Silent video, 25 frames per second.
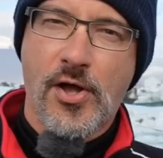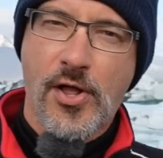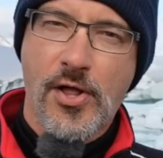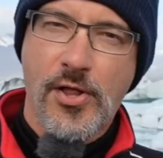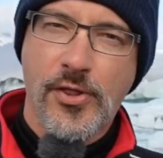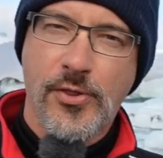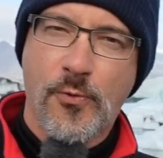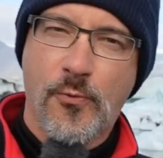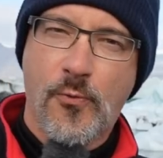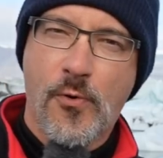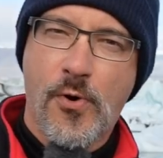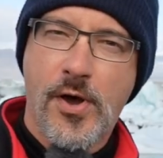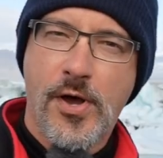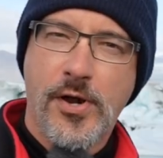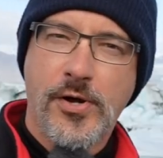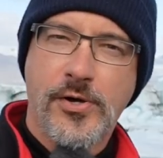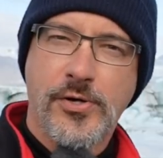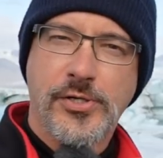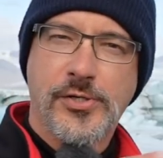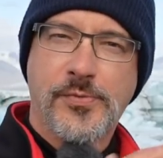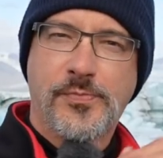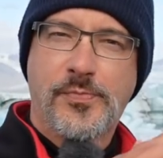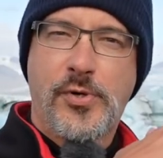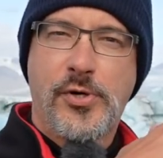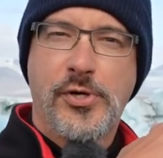all the
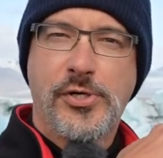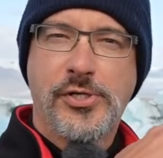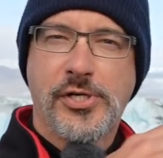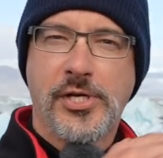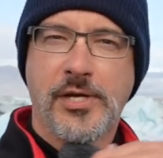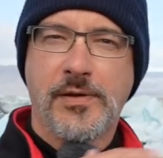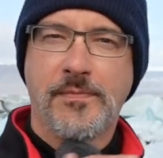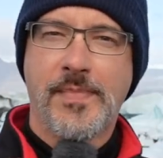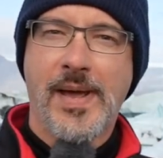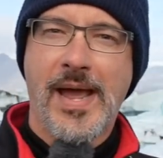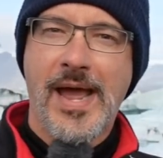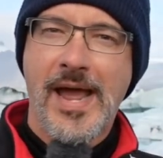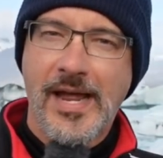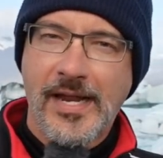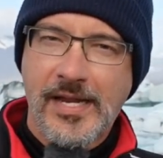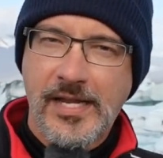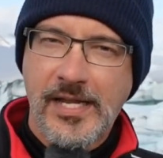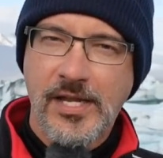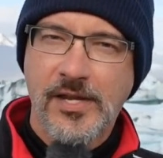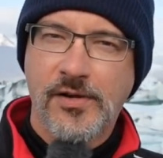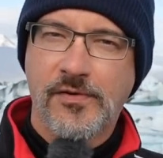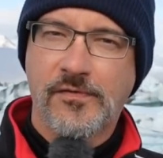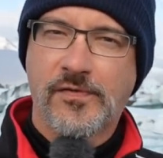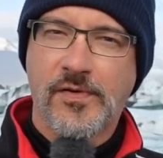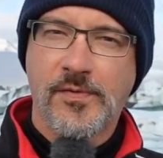water's pushing back
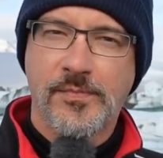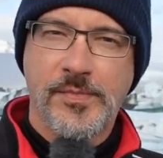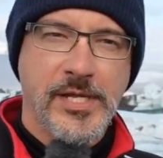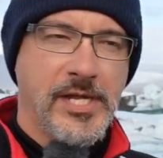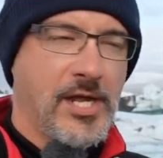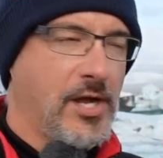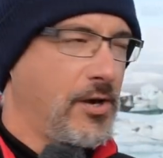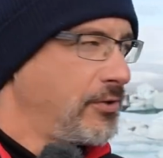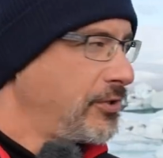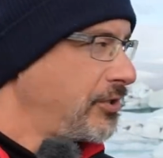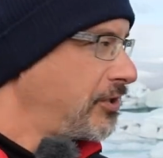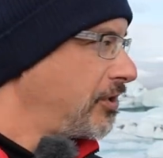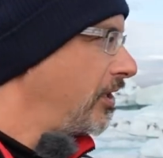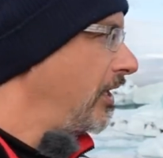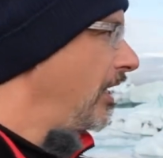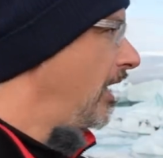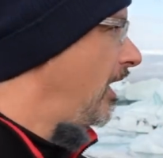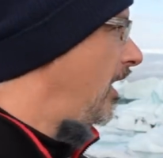in from the ocean.